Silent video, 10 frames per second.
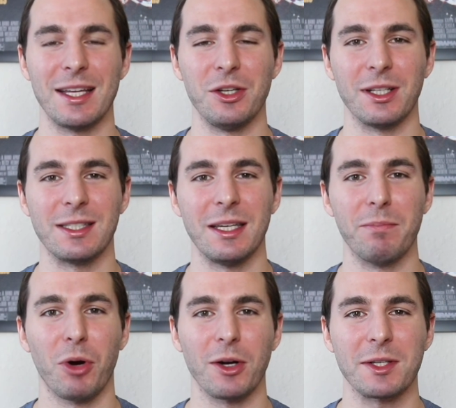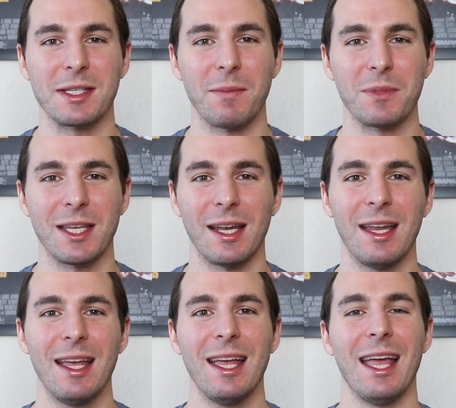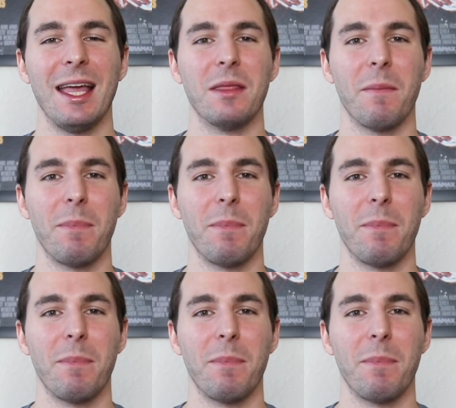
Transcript: And you can see Bart Simpson in the